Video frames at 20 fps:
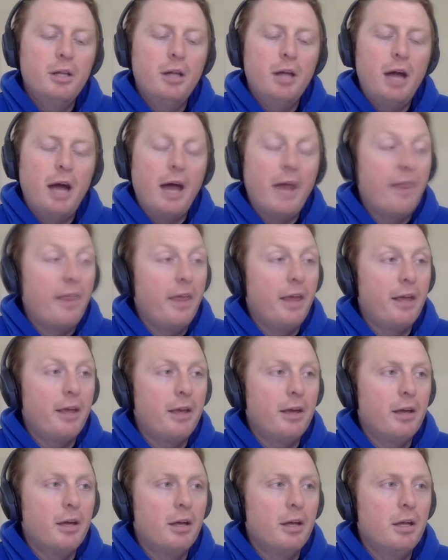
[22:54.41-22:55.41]
I
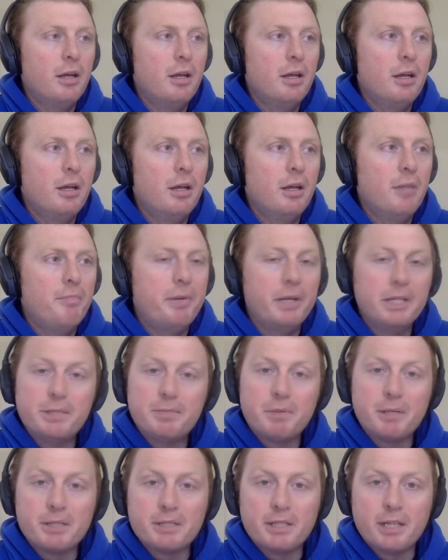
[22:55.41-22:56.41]
think
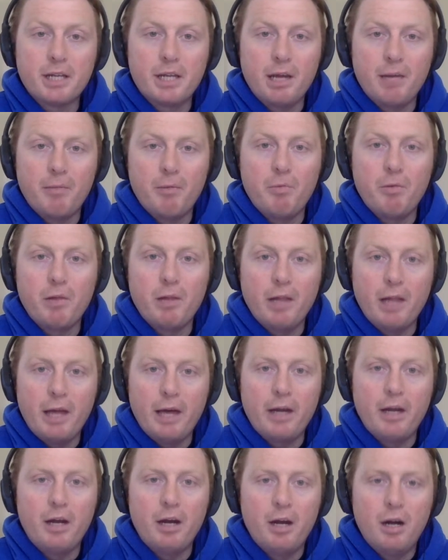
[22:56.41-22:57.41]
Pittsburgh's going to come in with a
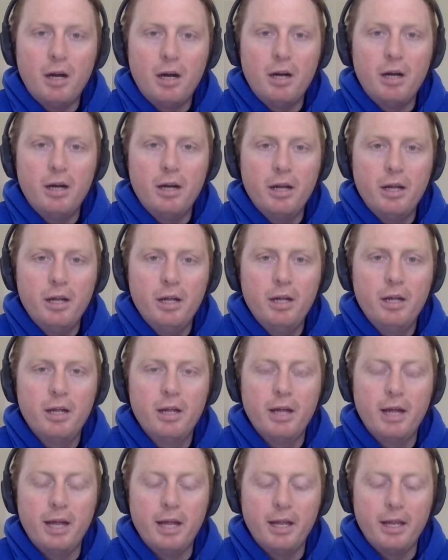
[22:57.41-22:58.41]
lot of heart,
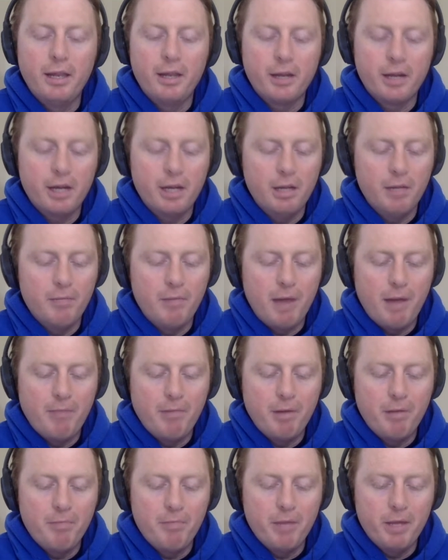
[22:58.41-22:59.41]
and they're going to mop
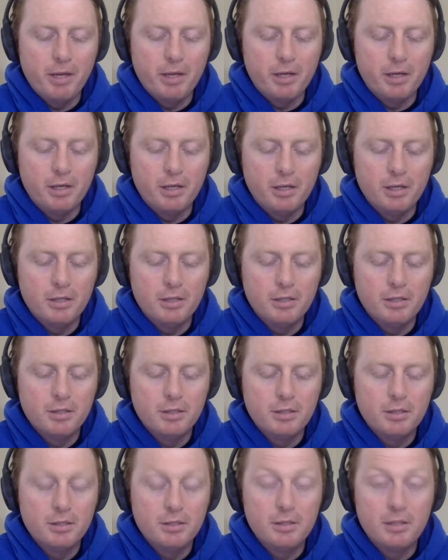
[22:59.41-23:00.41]
up Baker.
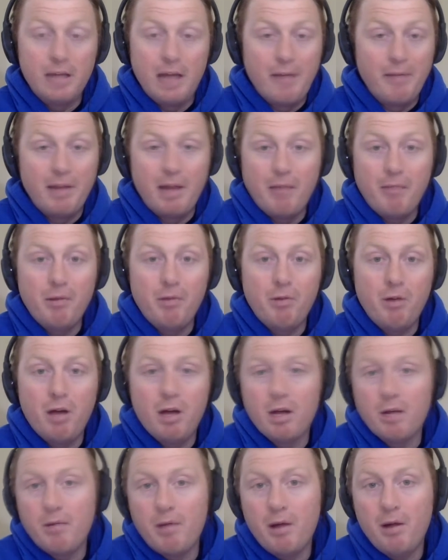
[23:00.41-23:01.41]
I mean, I've been
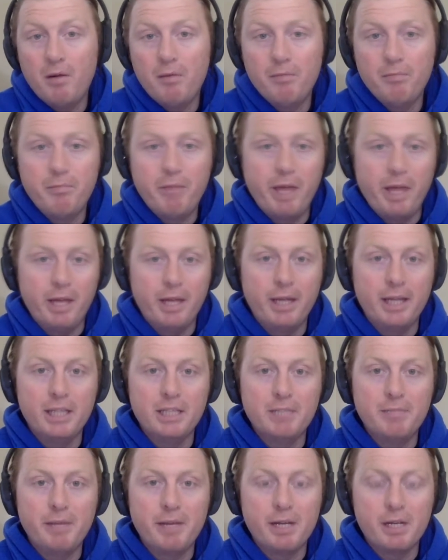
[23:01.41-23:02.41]
wrong about betting
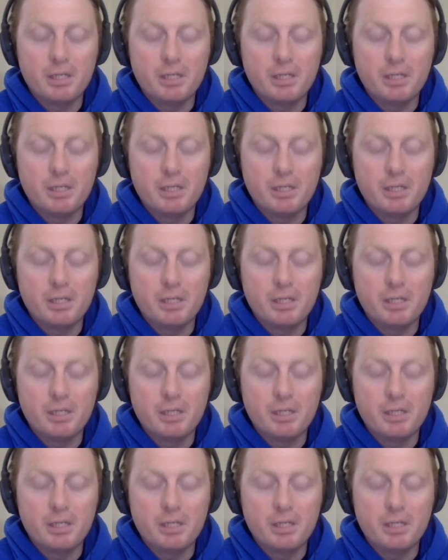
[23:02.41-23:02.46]
against Baker